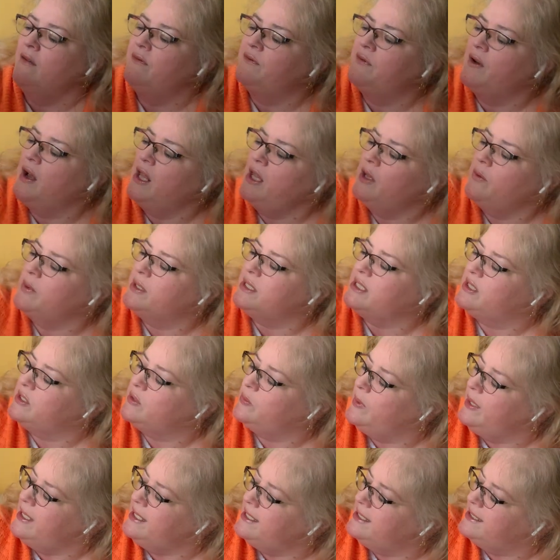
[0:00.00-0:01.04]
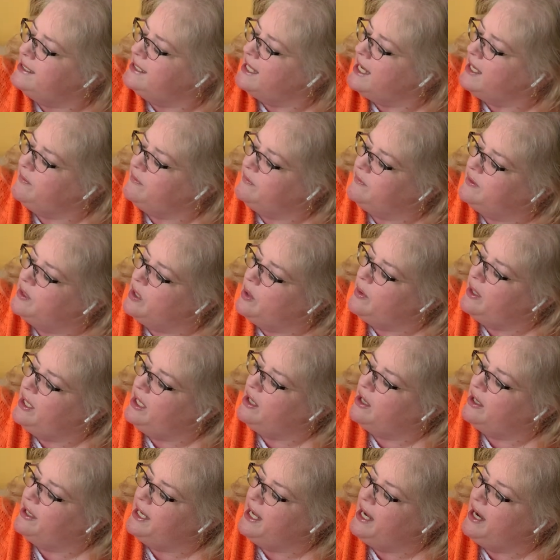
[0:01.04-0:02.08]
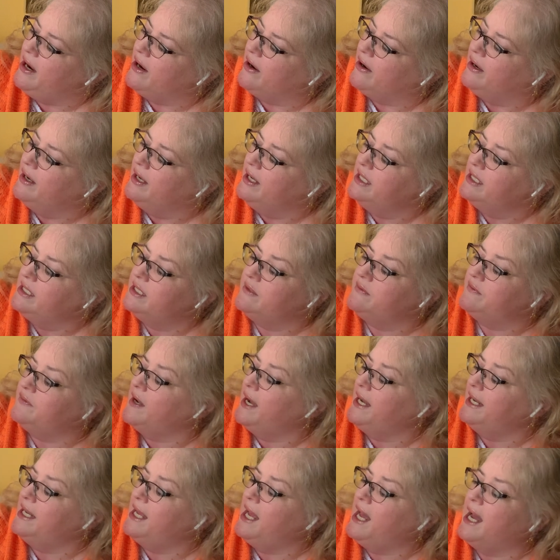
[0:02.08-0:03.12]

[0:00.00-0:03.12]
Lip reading: Follow a sweet scent floating on air to find a